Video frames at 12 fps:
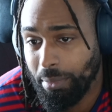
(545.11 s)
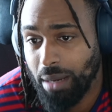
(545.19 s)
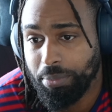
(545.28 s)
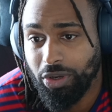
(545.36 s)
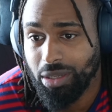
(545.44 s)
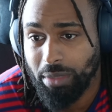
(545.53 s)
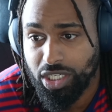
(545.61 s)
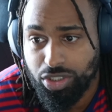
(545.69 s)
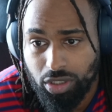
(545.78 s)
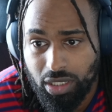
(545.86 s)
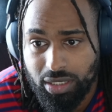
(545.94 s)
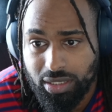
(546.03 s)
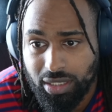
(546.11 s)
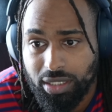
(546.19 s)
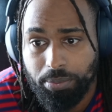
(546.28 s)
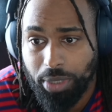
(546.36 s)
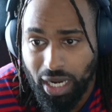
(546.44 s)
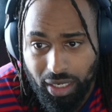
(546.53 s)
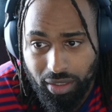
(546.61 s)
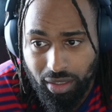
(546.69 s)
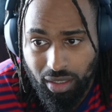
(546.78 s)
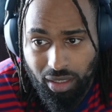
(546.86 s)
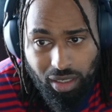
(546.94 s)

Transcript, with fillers: not putting my trust in Biden.